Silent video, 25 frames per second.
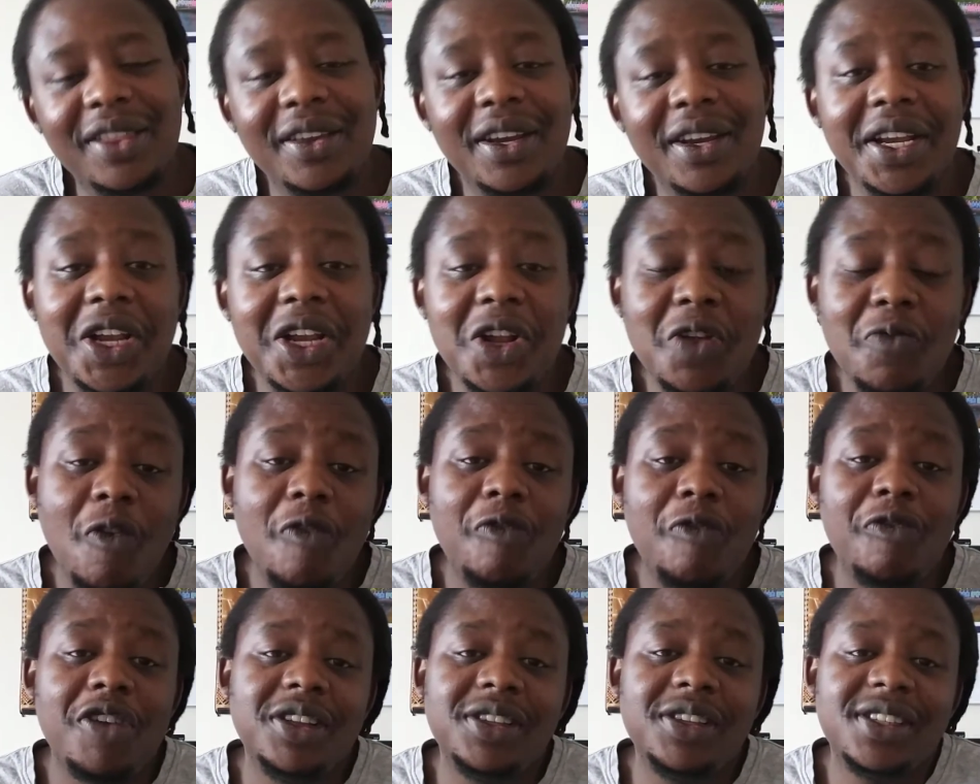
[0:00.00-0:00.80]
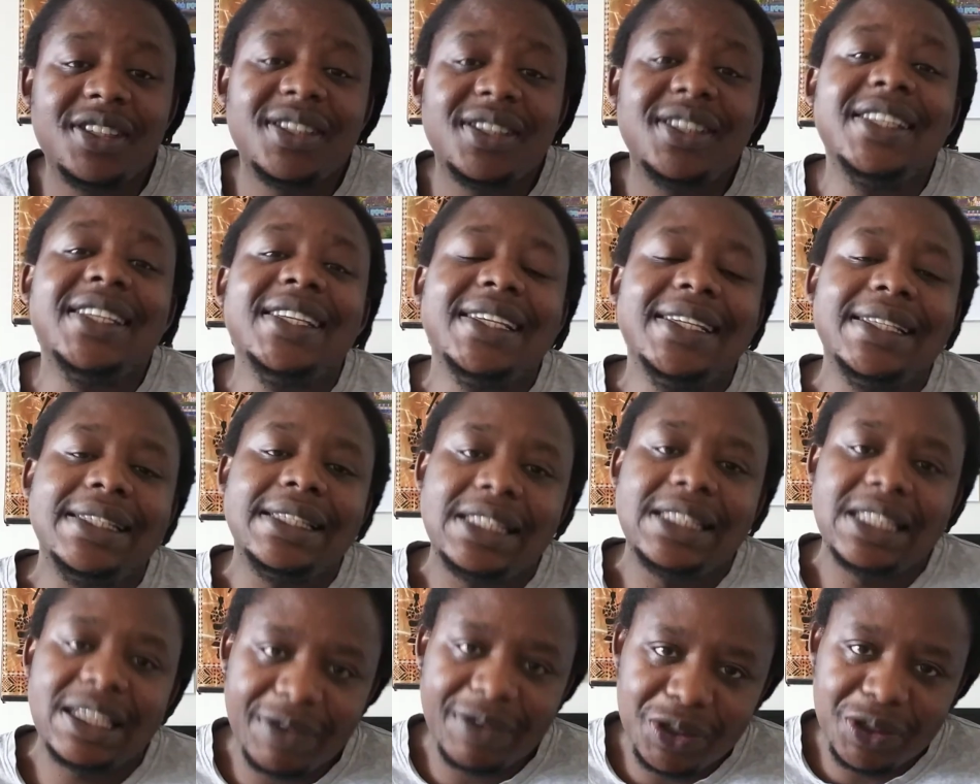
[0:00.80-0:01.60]
3-0 for France.
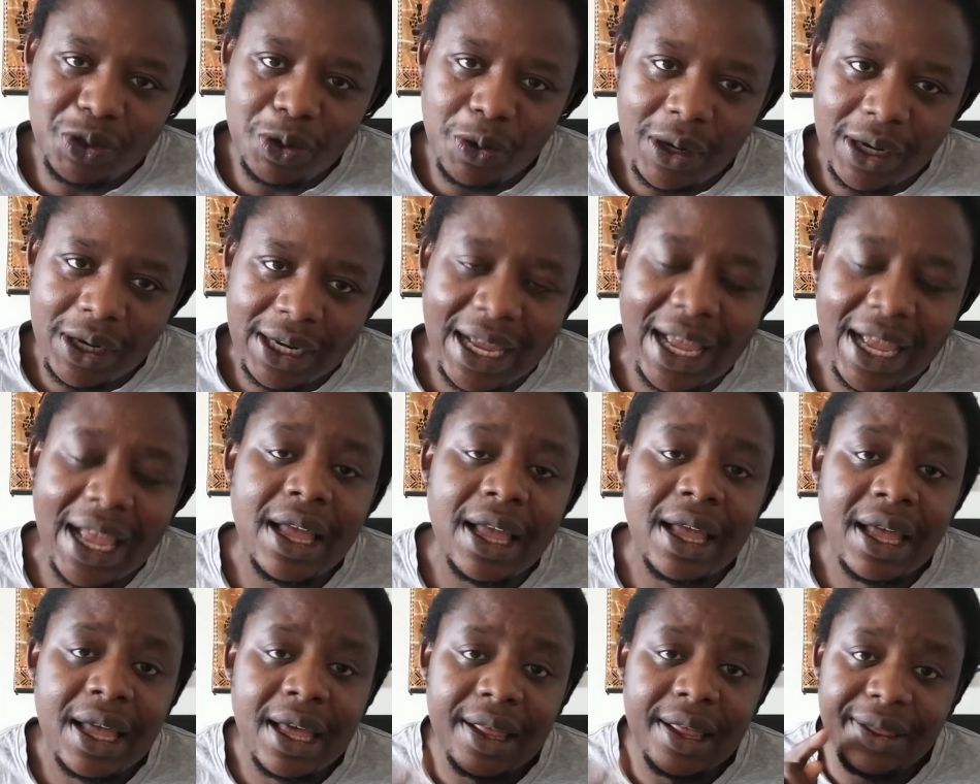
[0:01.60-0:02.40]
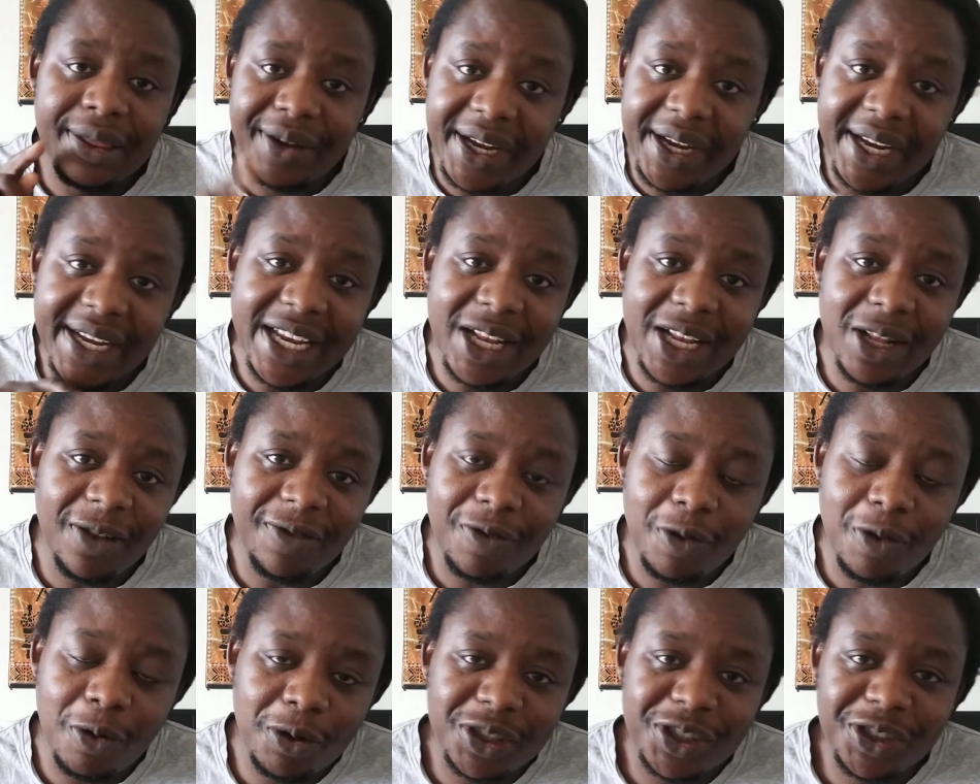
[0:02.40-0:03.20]
It's 7-1. 3-0
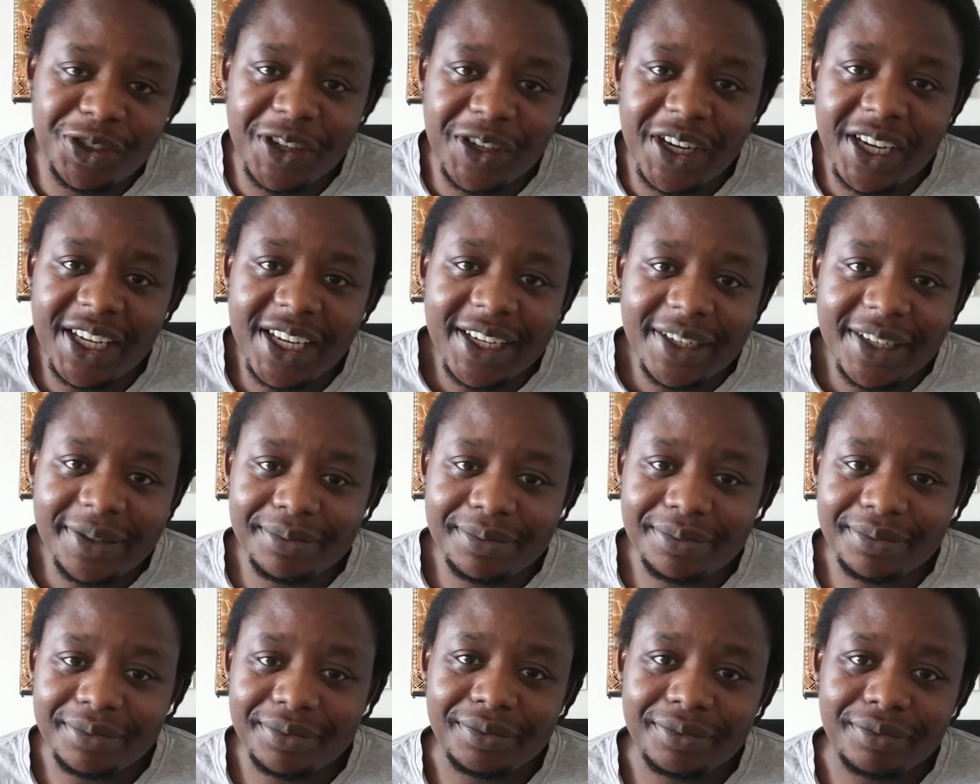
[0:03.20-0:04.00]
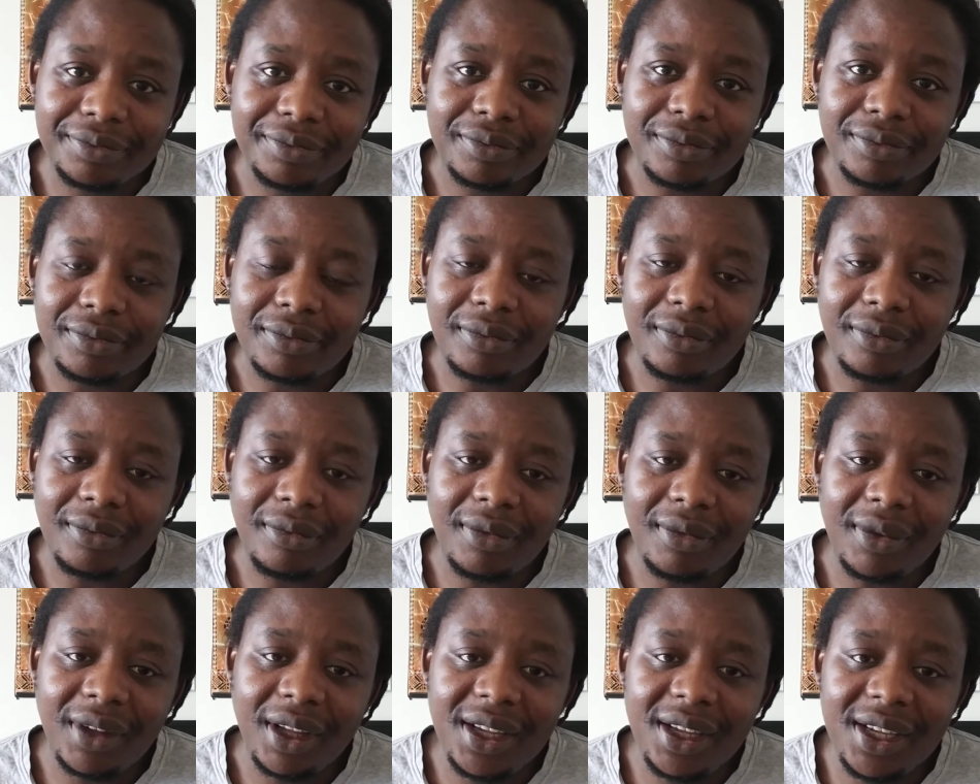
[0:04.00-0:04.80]
for Australia
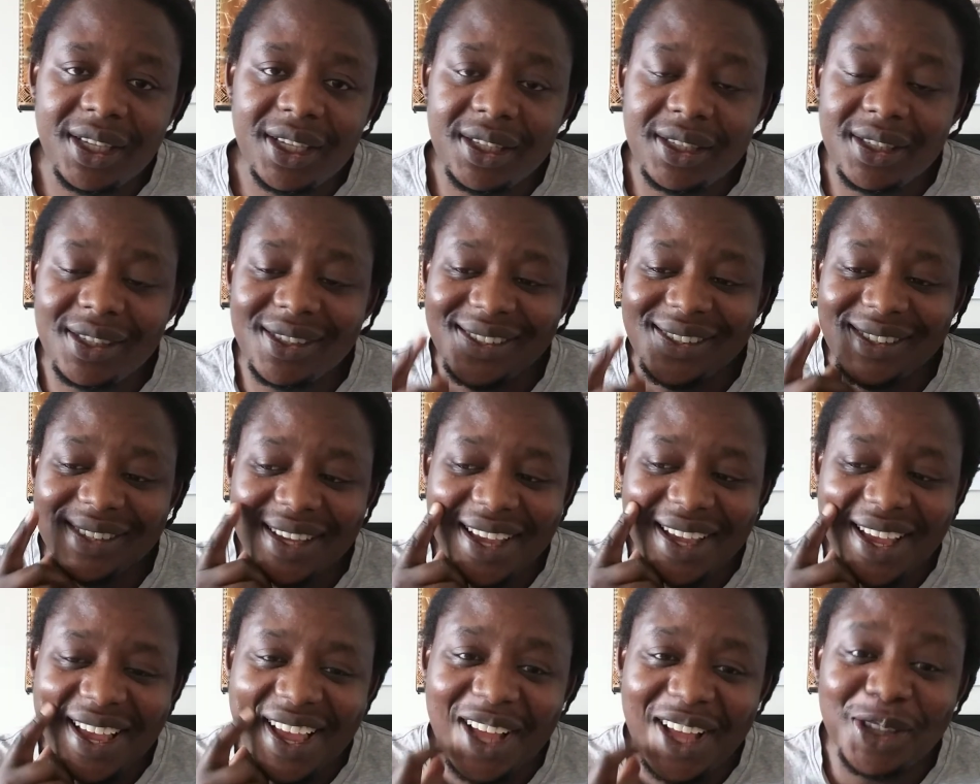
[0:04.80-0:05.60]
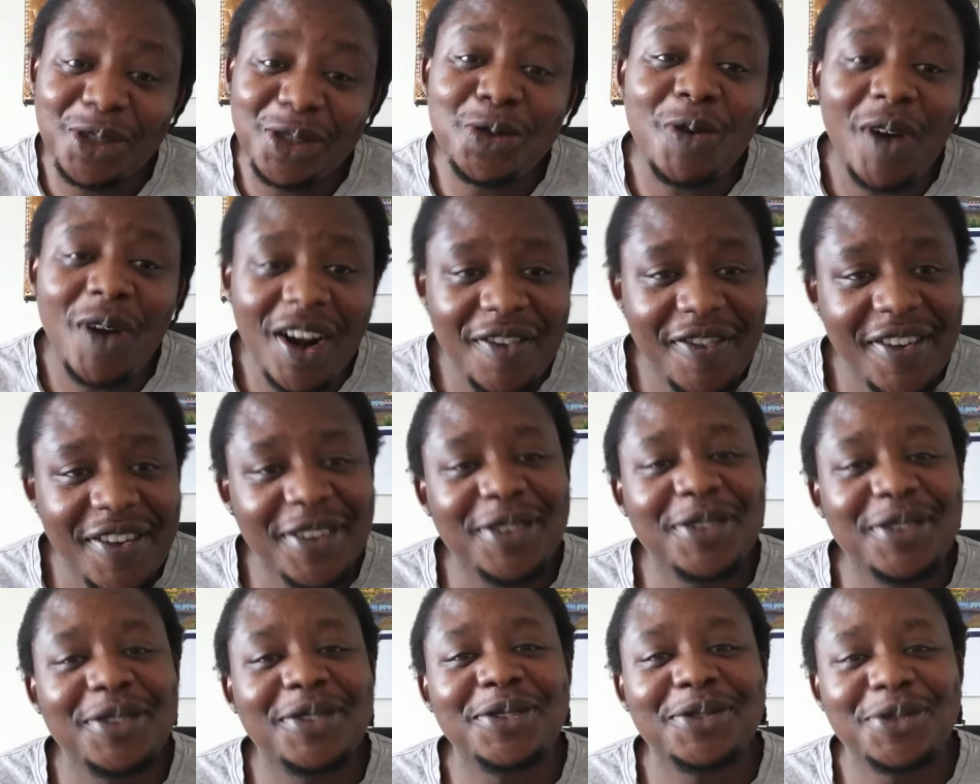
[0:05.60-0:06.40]
is
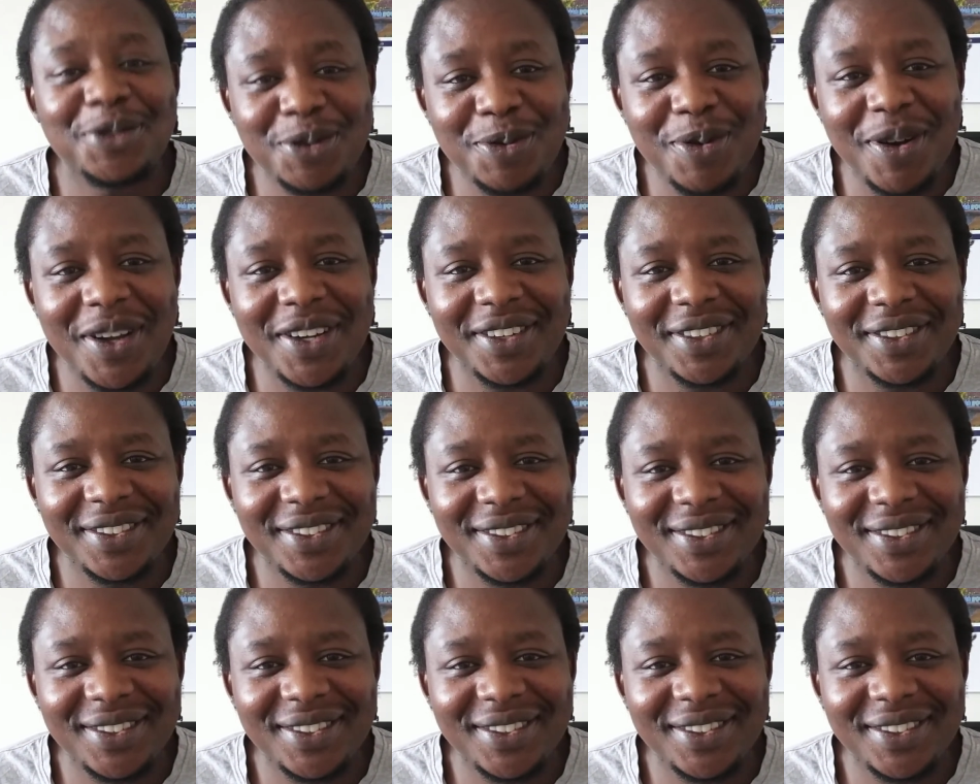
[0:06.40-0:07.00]
200-1.